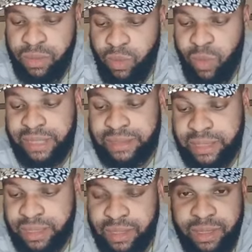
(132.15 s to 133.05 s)
one
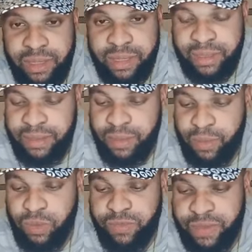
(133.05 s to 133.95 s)
day.
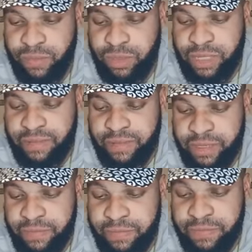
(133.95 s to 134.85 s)
Almost
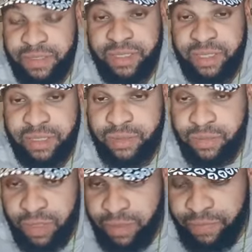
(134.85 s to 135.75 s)
558
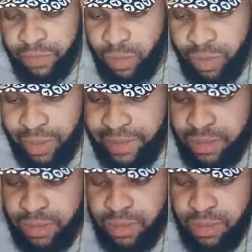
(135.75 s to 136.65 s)

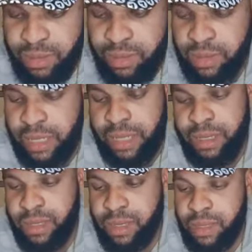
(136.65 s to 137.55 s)
followers. Ah,
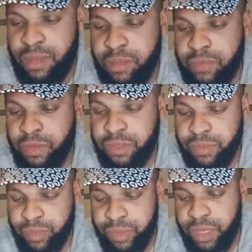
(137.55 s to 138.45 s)
before
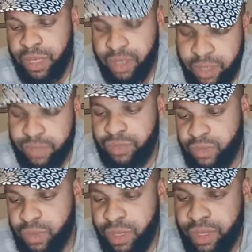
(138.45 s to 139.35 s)
they break, I'll get
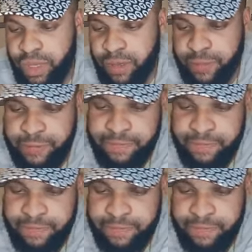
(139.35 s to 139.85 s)
which one key.